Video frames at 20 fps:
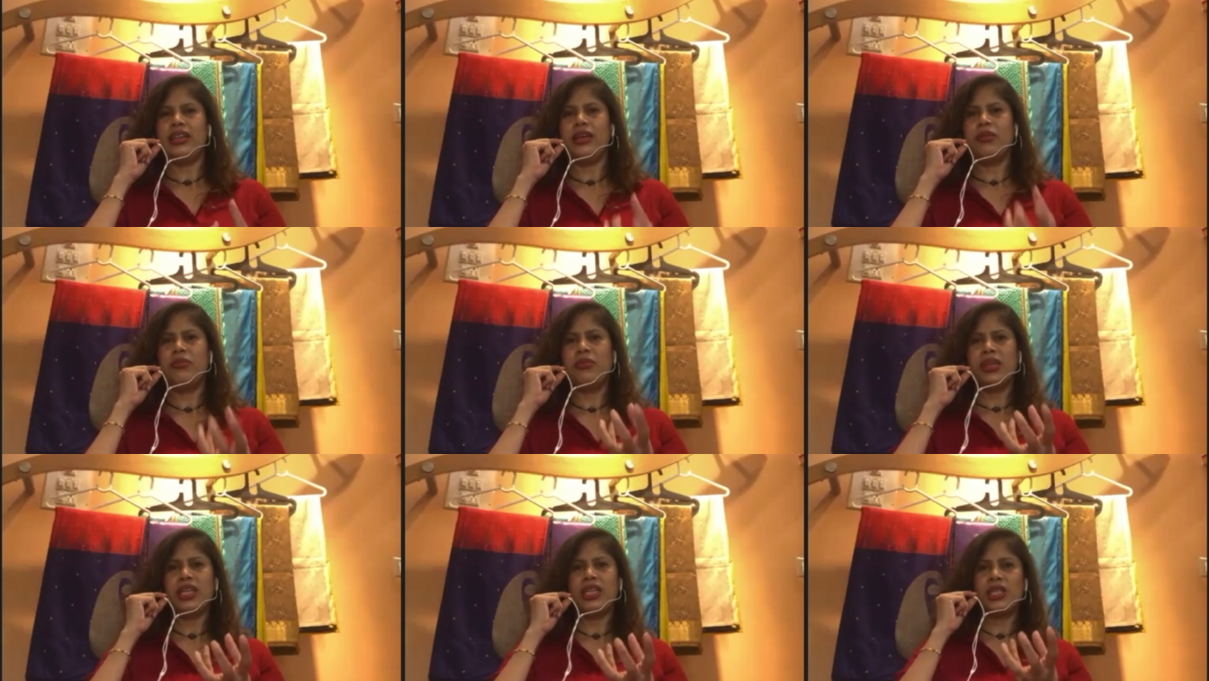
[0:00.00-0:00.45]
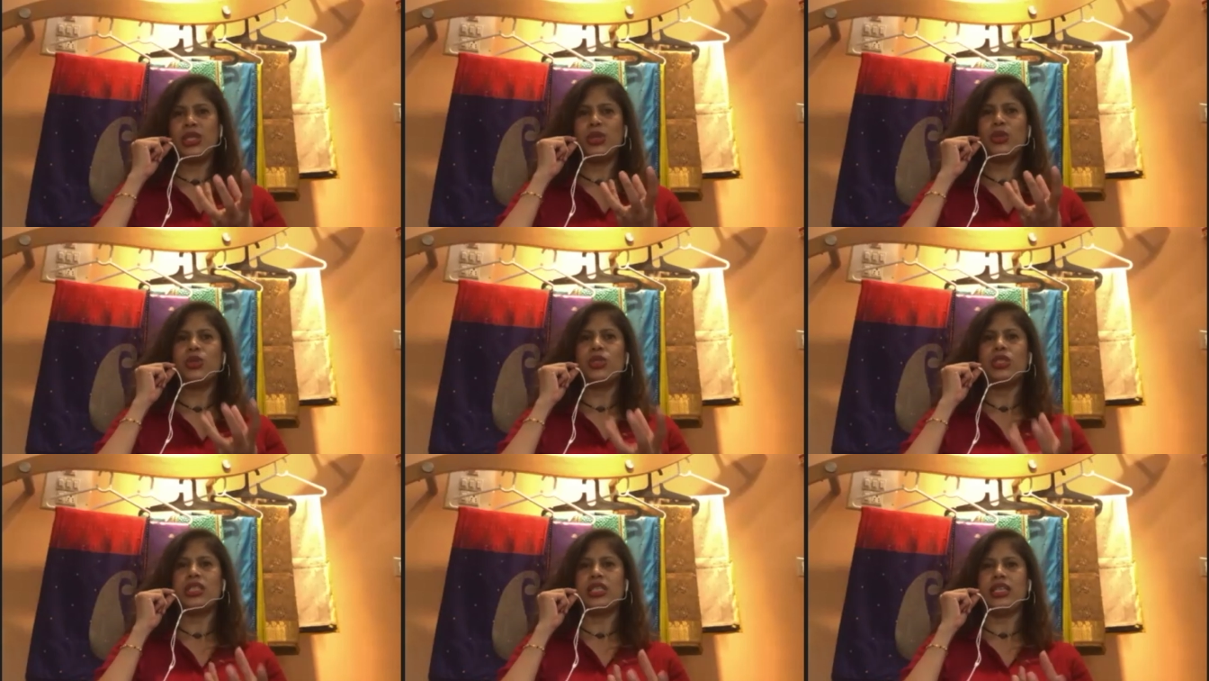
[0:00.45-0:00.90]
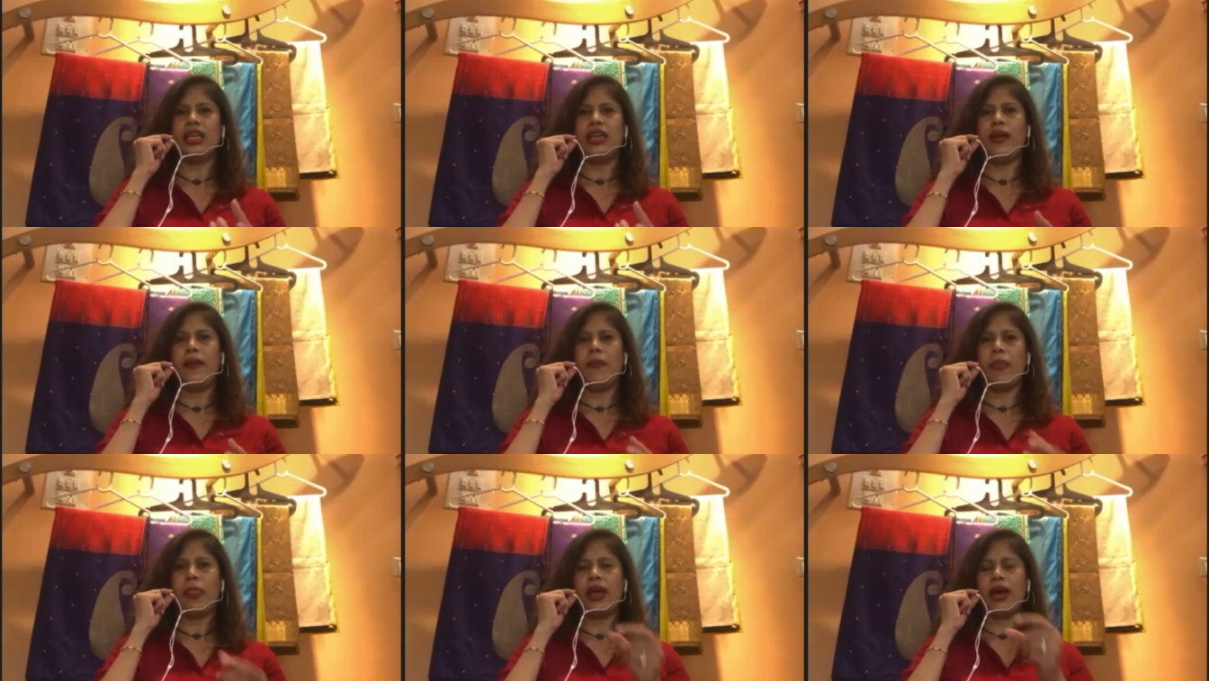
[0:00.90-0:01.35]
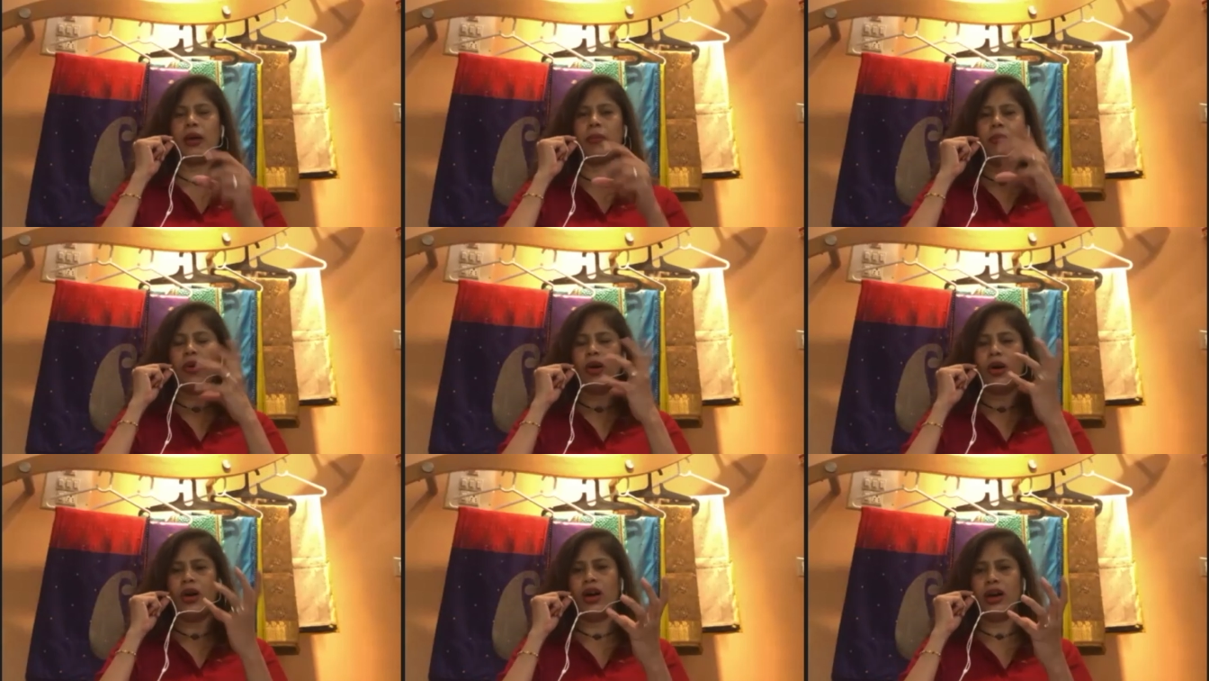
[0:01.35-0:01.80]
The minute you see
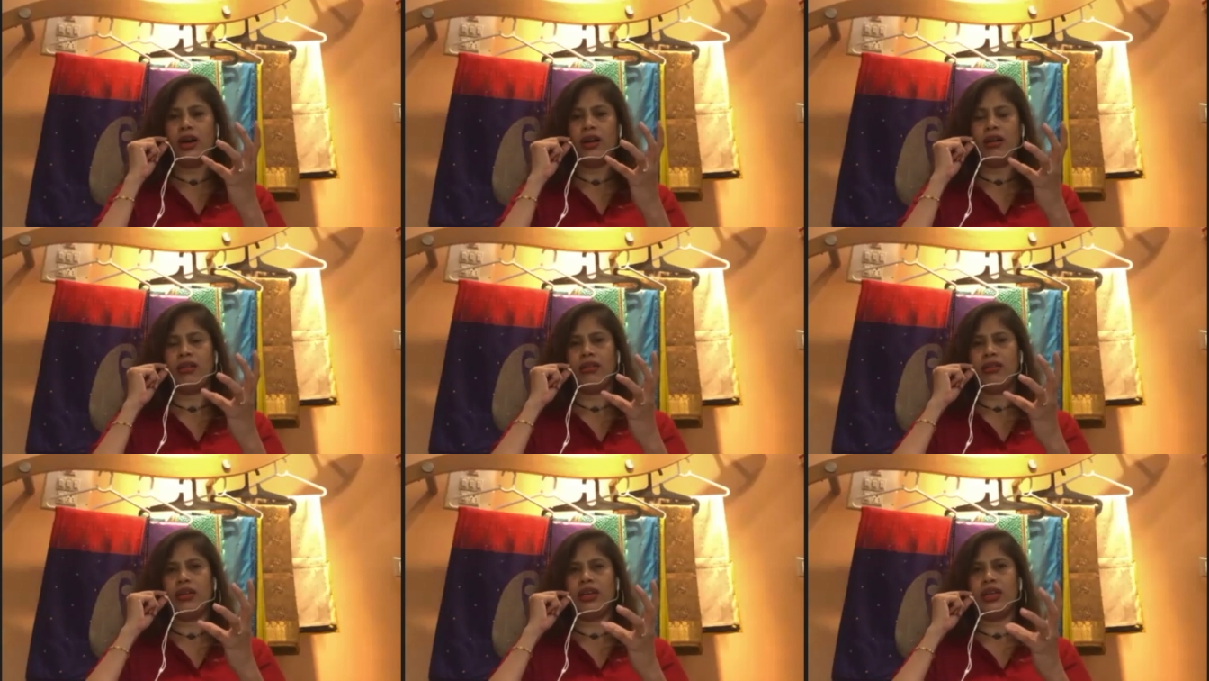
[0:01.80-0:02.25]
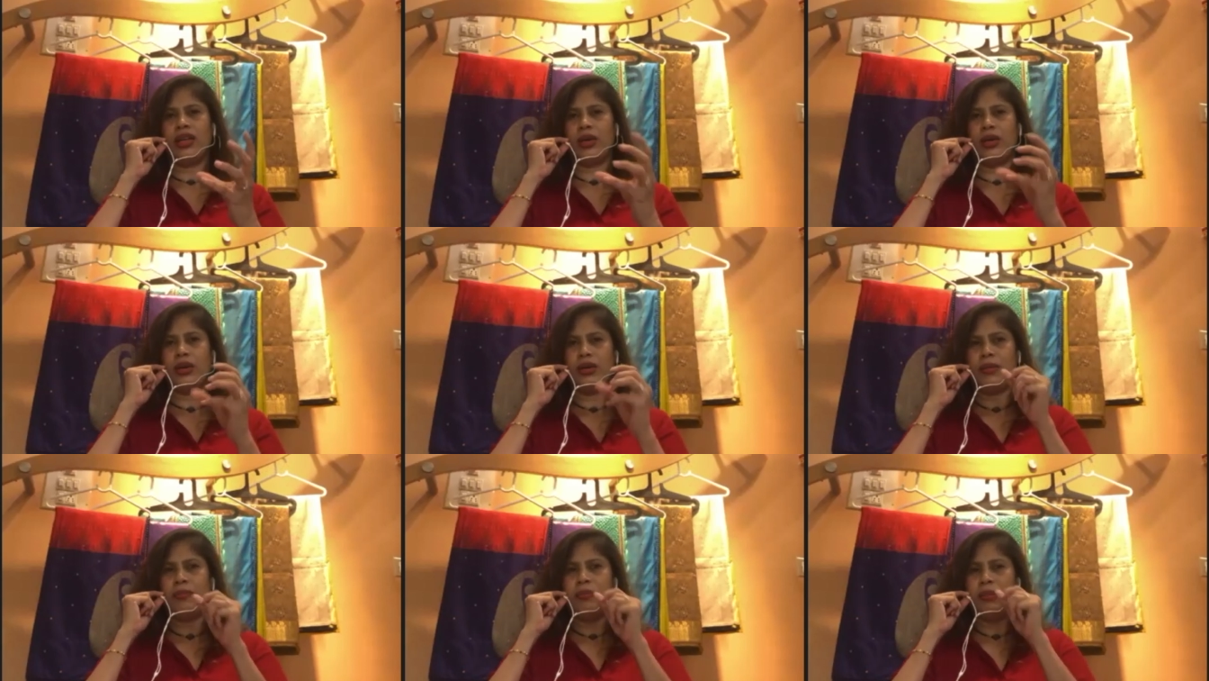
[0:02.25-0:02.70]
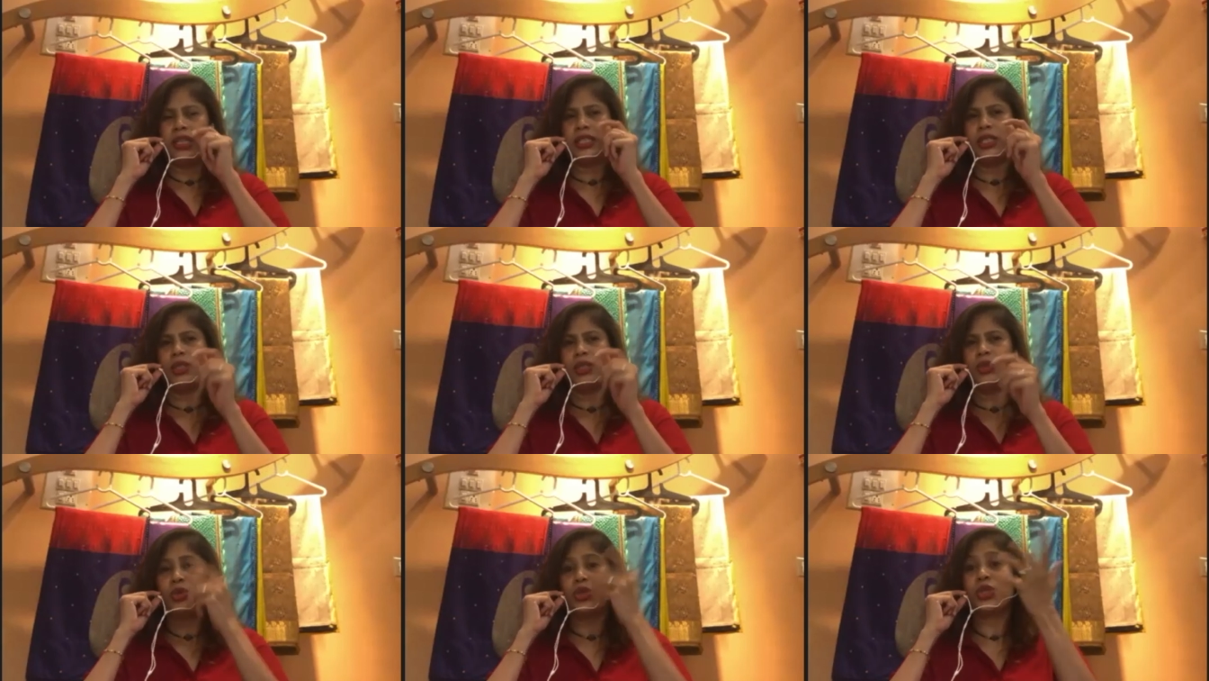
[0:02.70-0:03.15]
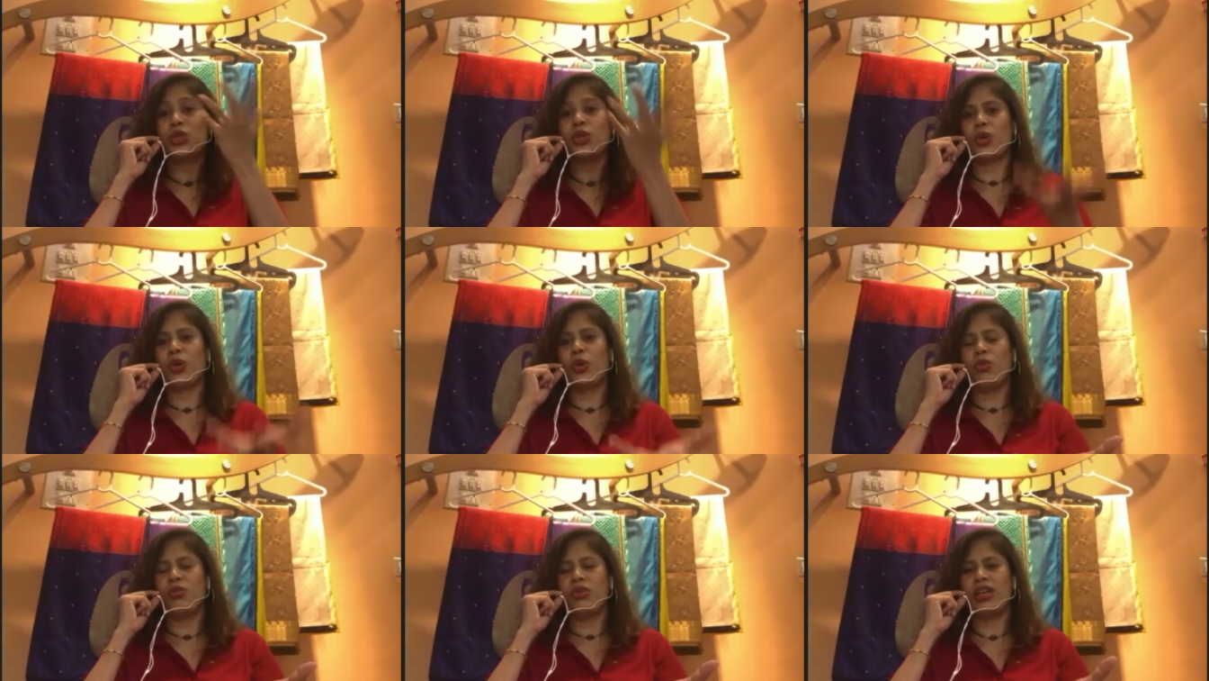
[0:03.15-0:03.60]
a person who's
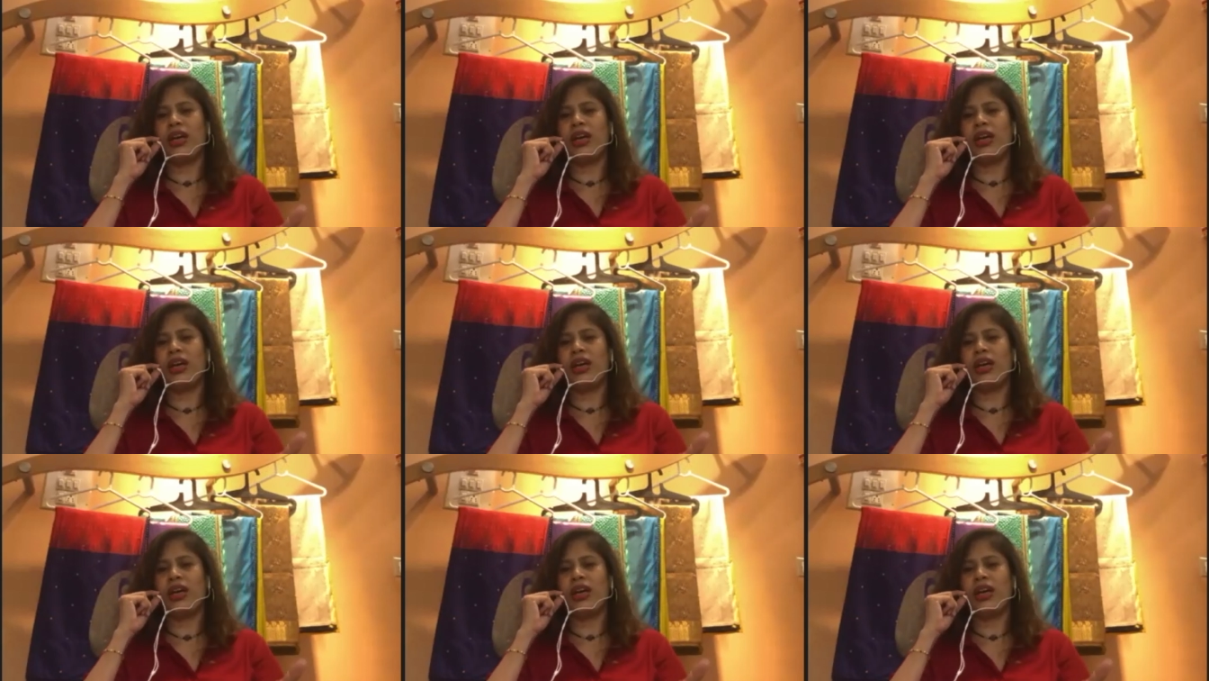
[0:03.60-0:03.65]
groomed,